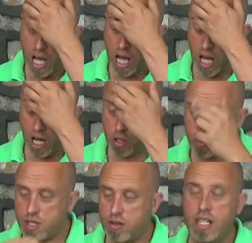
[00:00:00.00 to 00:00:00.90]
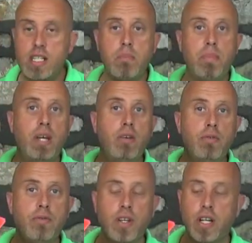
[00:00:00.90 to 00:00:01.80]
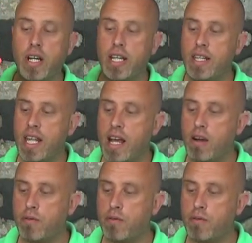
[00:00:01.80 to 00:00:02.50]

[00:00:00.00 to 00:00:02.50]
I also need to pilfer in there.